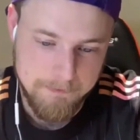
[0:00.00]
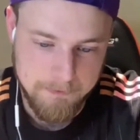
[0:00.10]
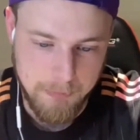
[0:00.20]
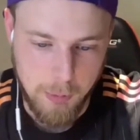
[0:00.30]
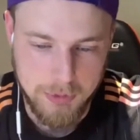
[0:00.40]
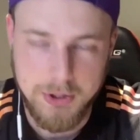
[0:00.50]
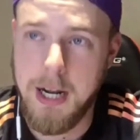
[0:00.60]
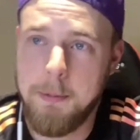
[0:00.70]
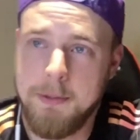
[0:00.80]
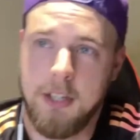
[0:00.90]
But we'll see what
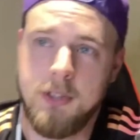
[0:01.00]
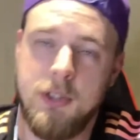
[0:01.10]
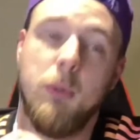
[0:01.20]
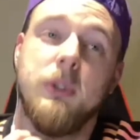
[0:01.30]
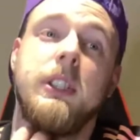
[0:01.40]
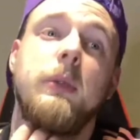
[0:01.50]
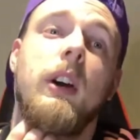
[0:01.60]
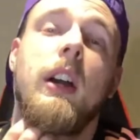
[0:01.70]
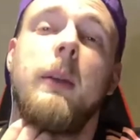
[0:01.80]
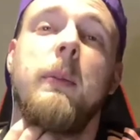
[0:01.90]
happens next year. We'll
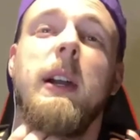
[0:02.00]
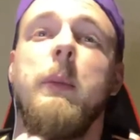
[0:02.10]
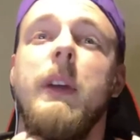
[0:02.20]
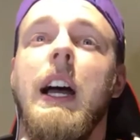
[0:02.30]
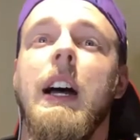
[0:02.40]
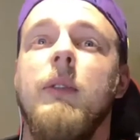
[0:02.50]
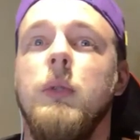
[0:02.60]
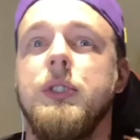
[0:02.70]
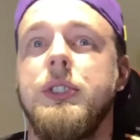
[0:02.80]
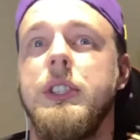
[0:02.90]
see what kind of money we have.
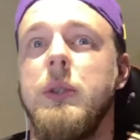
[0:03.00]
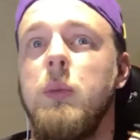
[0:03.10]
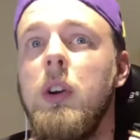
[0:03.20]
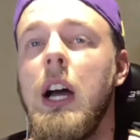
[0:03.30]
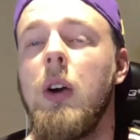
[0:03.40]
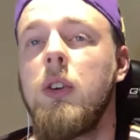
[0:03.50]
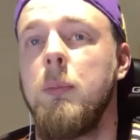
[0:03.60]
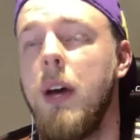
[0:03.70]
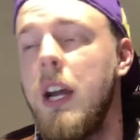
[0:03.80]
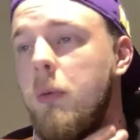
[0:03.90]
We'll see how
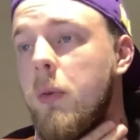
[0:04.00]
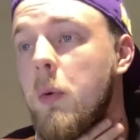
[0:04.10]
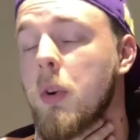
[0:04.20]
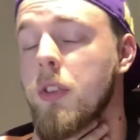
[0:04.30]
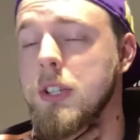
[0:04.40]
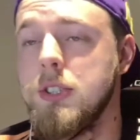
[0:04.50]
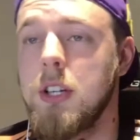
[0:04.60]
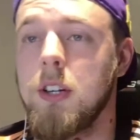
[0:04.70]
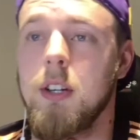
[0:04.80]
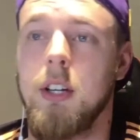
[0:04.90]
competitive we were this
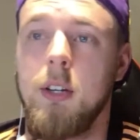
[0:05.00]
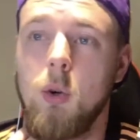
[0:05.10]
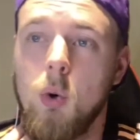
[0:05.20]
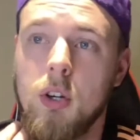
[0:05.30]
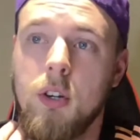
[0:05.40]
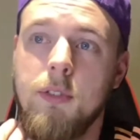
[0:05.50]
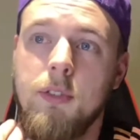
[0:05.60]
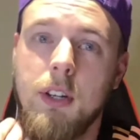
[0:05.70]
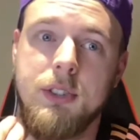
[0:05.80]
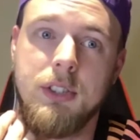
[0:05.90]
year in order for
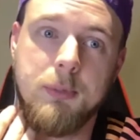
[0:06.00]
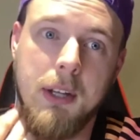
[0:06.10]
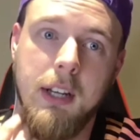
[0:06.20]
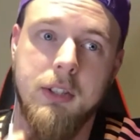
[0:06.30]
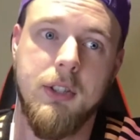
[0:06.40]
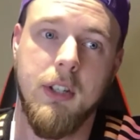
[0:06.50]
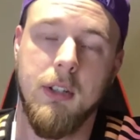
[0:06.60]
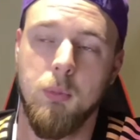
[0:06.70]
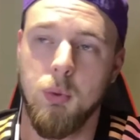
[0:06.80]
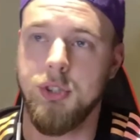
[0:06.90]
us to spend next year.
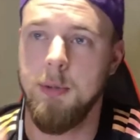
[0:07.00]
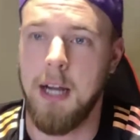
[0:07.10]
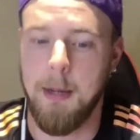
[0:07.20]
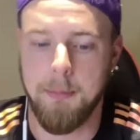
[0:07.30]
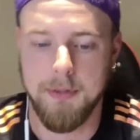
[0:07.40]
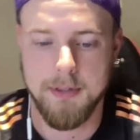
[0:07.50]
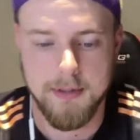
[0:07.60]
We'll see what happens.